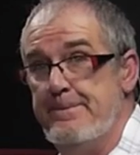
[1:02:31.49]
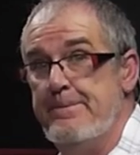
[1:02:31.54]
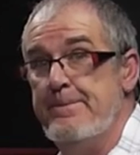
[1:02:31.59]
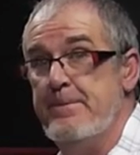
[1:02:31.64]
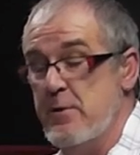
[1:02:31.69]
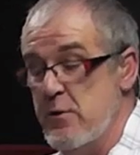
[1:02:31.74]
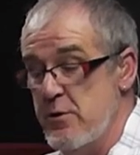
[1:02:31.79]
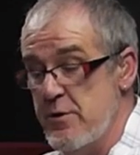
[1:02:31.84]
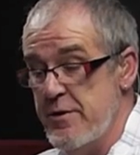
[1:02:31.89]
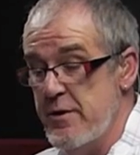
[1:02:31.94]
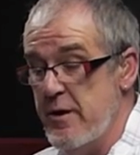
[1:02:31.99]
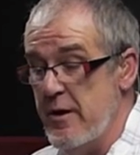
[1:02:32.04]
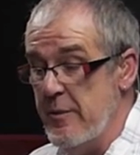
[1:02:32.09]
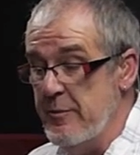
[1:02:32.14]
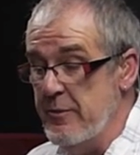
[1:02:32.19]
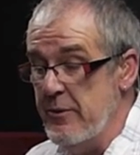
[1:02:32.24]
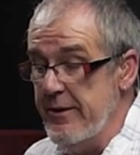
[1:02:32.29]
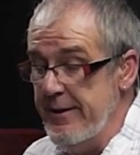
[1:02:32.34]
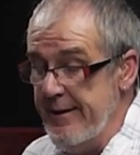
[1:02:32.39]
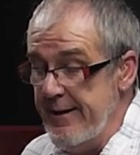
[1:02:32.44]
Just thought I'd
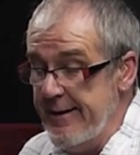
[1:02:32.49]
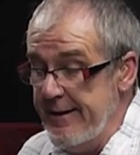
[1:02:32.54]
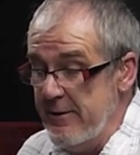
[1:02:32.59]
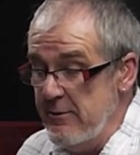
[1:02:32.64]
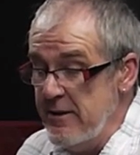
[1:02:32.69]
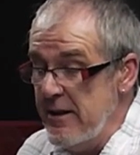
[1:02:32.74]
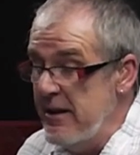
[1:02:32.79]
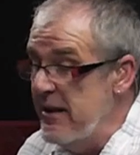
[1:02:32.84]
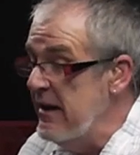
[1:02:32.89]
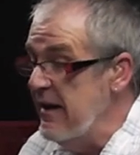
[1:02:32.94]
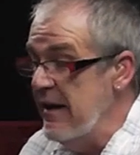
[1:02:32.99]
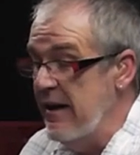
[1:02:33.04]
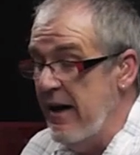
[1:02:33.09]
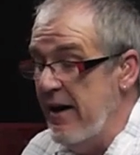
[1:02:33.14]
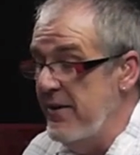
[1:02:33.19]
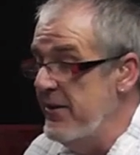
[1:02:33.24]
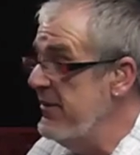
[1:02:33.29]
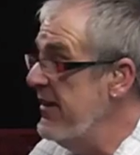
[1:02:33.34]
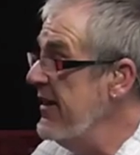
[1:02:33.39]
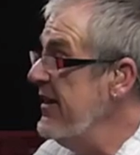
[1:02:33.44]
point that out. Are
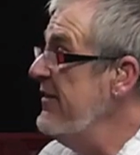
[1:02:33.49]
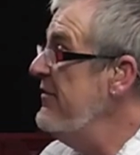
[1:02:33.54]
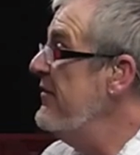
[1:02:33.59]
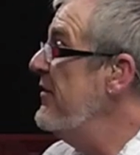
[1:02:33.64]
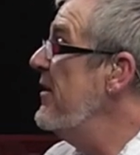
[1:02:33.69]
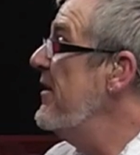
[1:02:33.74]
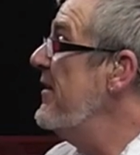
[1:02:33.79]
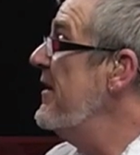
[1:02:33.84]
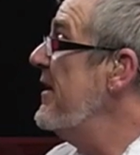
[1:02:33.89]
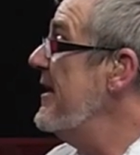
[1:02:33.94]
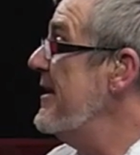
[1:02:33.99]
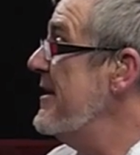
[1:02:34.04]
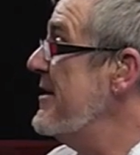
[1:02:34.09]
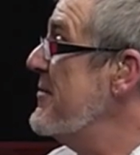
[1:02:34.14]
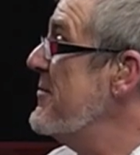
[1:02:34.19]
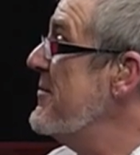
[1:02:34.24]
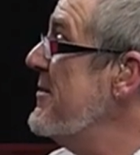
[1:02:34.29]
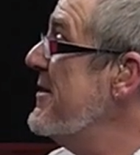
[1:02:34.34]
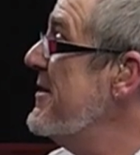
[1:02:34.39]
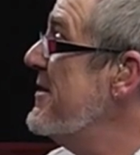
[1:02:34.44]
there any further last
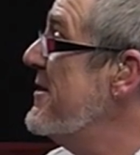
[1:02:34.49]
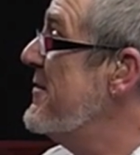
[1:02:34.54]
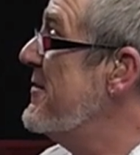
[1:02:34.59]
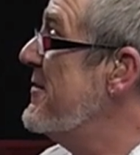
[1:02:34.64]
words